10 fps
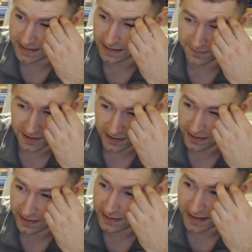that's a given, and
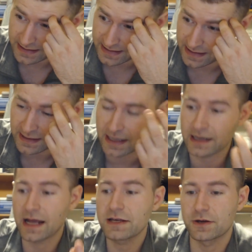I think that's
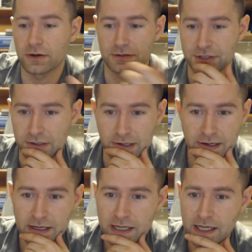in any
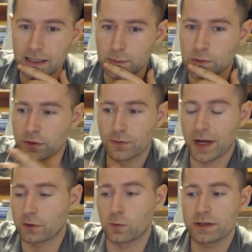culture, no
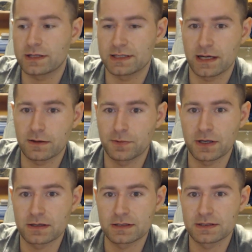matter what the setup
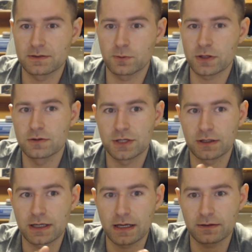is, we
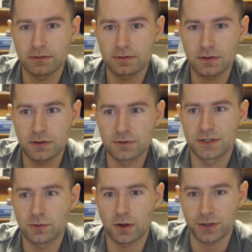usually get
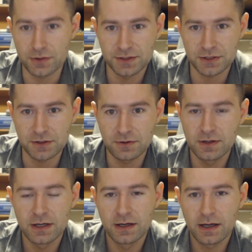used to what we're used
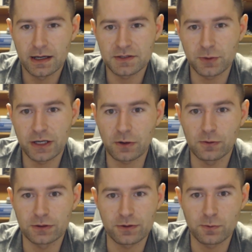to as we get
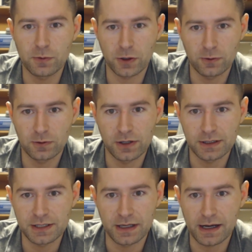older, and we want to hold
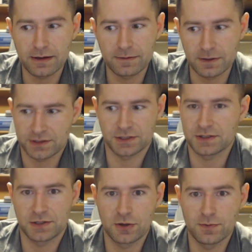on to that. That's
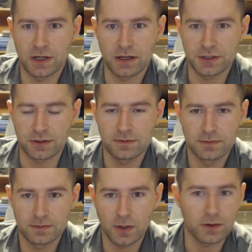just human nature,
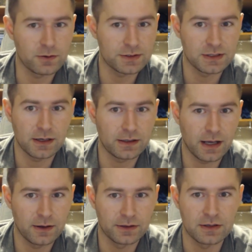although it's not
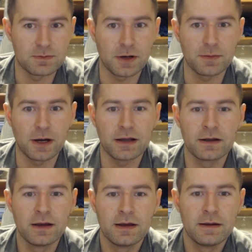healthy in my
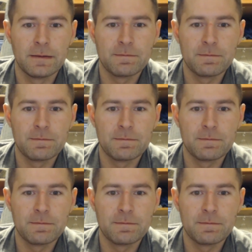mind.